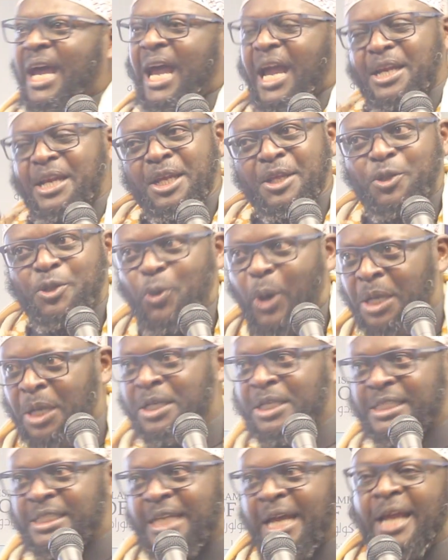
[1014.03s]
hadith to
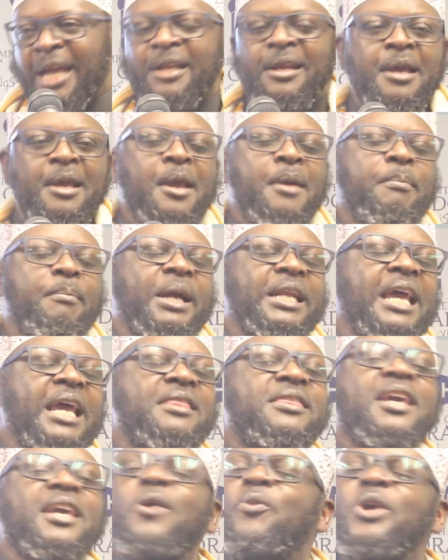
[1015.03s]
understand, but I
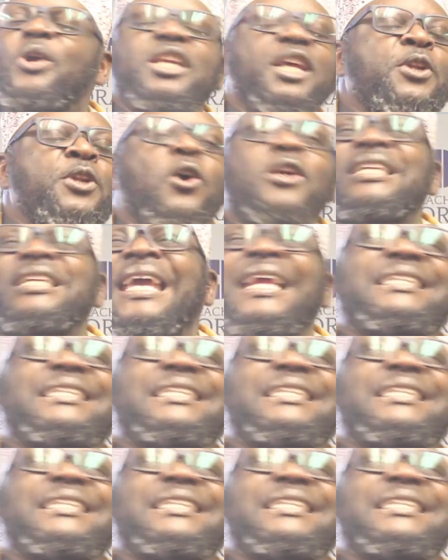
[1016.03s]
think we did not